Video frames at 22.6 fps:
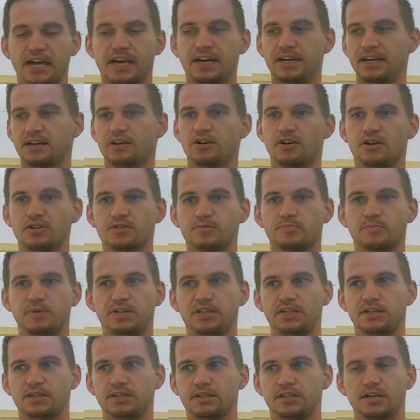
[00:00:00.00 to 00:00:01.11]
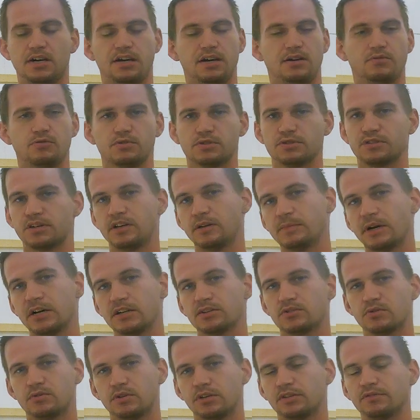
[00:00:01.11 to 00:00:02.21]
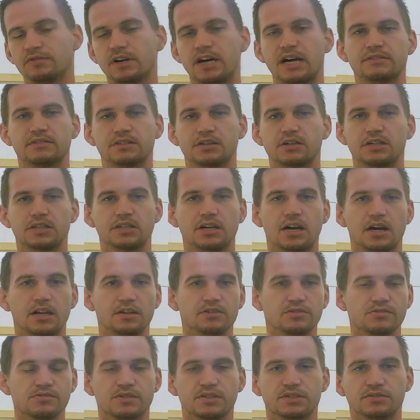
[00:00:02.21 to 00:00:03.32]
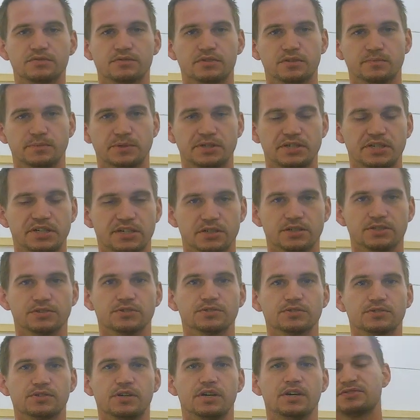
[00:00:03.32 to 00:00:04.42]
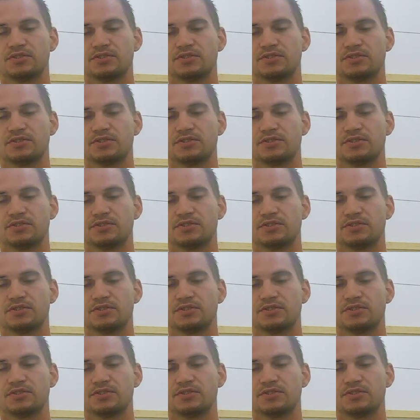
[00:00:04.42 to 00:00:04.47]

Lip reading: and it cost me, I wanna say about $25, $30 just for the materials.